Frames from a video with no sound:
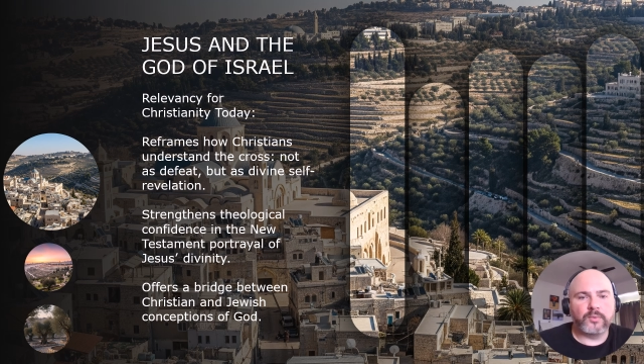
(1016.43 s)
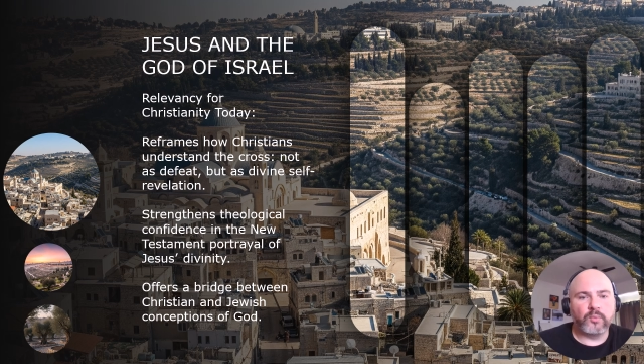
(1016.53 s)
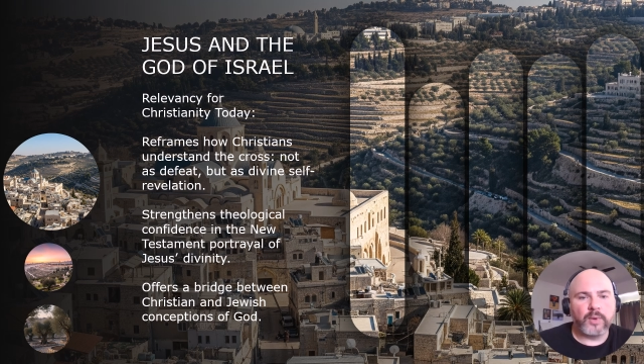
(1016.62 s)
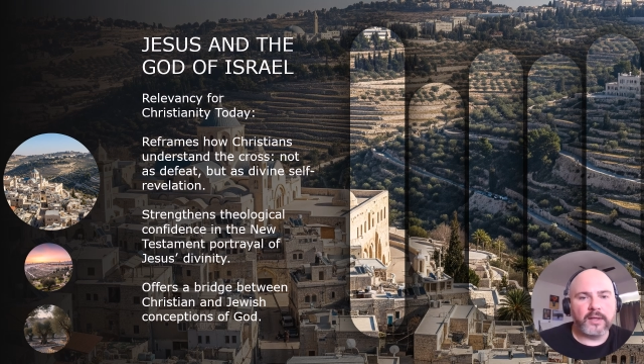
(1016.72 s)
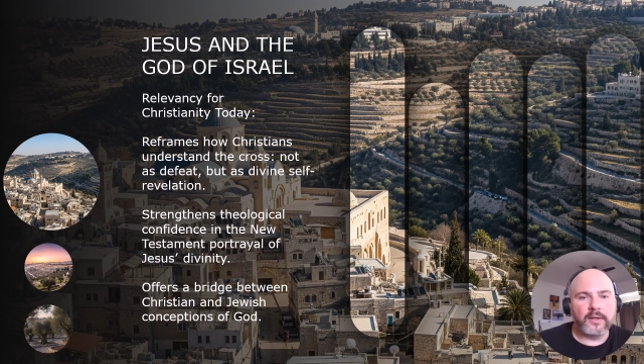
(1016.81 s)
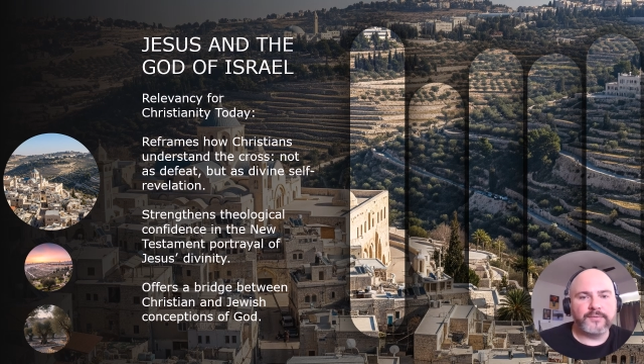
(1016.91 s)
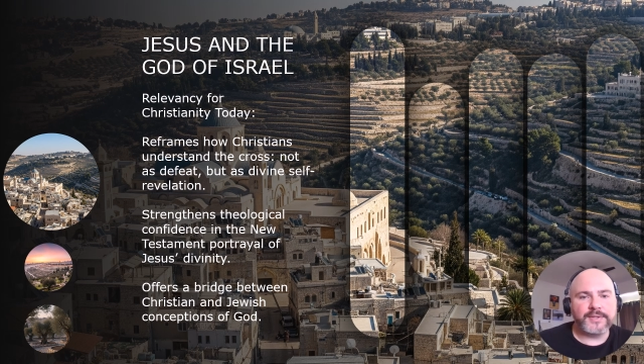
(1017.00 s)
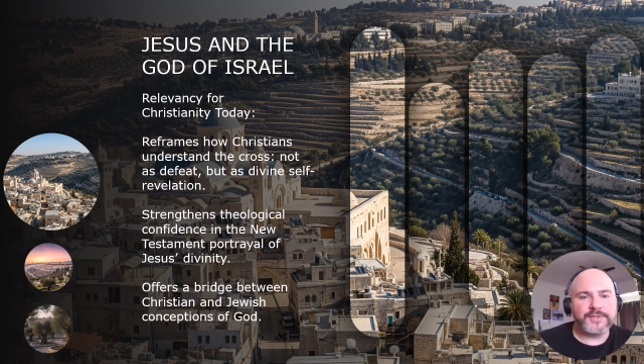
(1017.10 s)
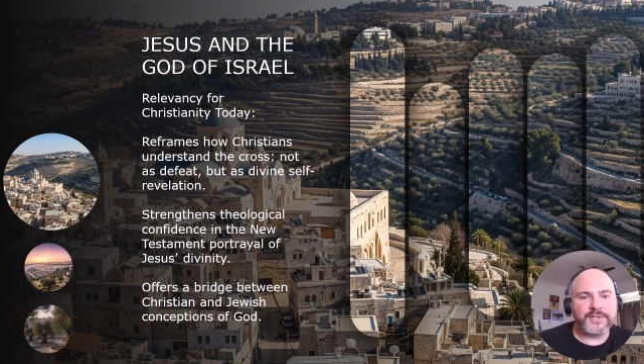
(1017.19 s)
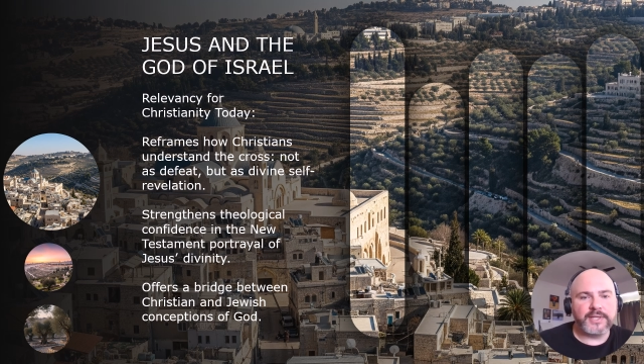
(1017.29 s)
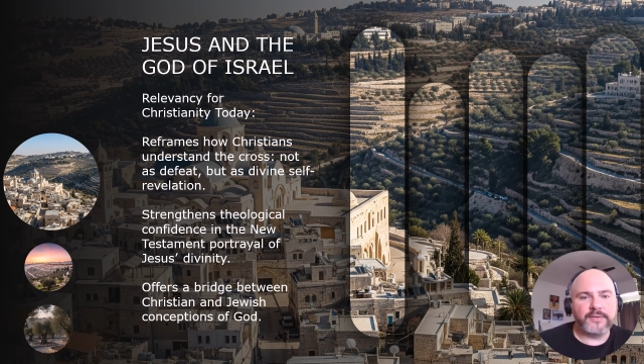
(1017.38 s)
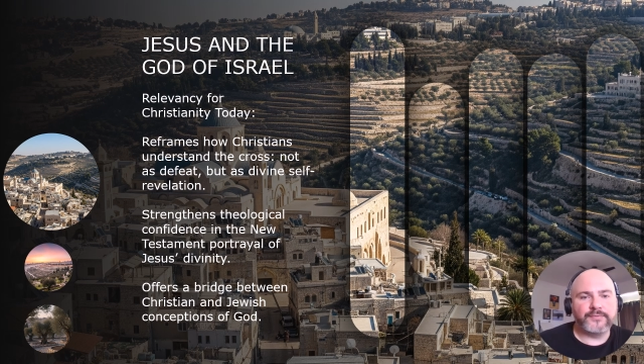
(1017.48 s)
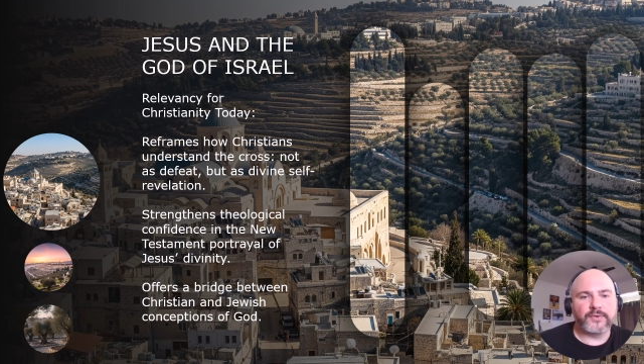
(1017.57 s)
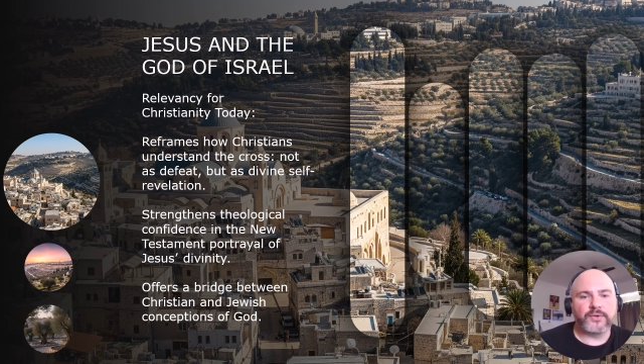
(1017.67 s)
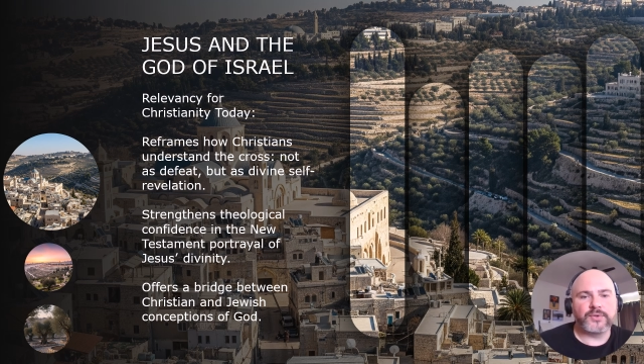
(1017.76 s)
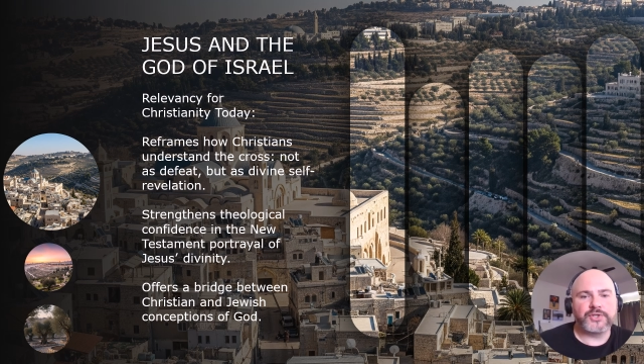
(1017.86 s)
Relevancy for
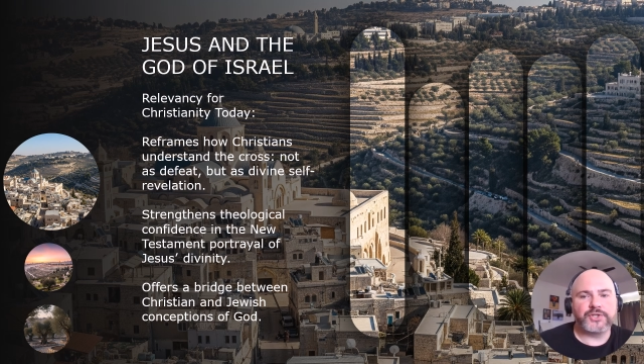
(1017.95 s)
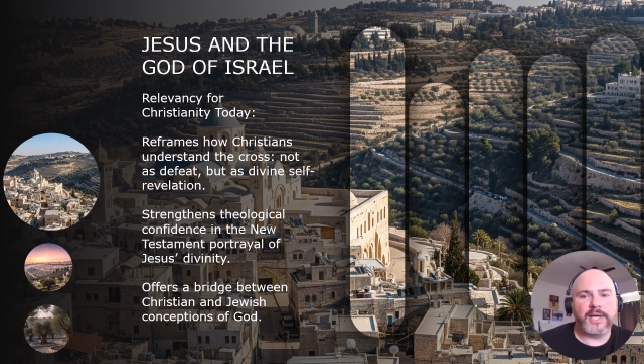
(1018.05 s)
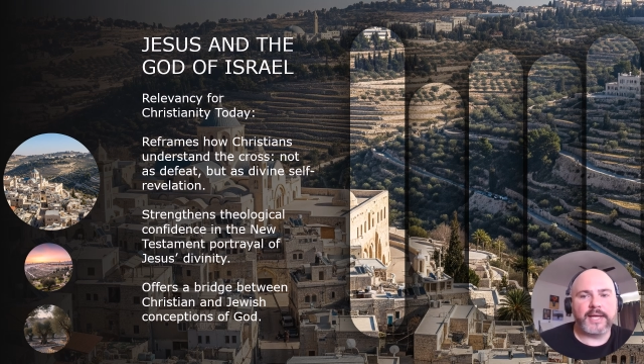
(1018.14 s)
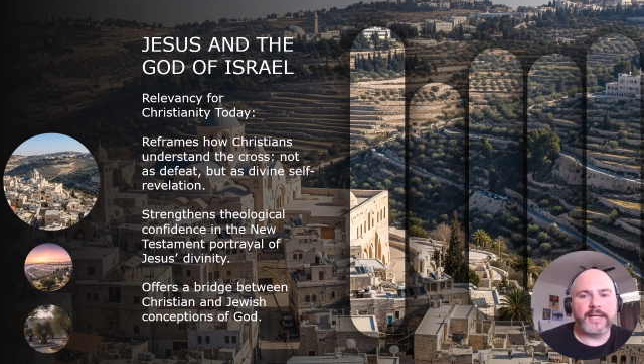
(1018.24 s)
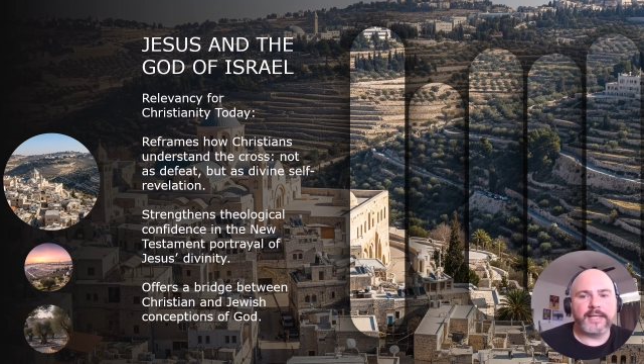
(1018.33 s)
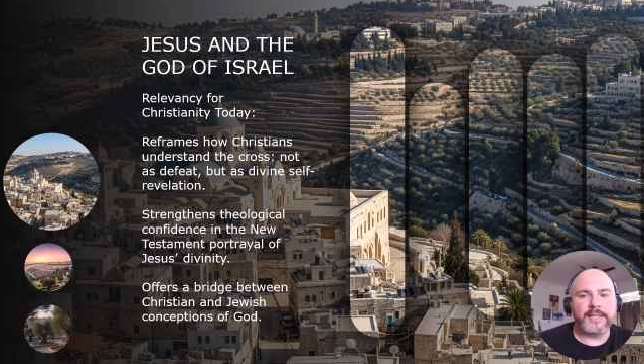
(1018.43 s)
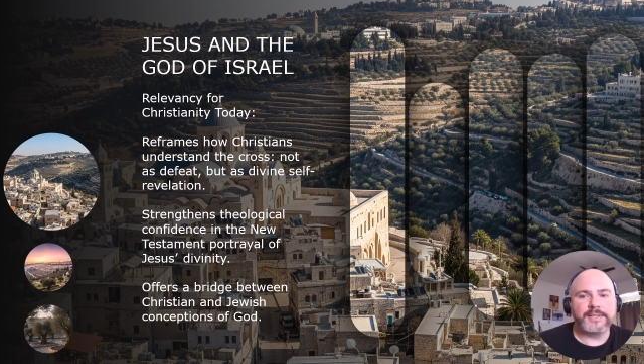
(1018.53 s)
Christianity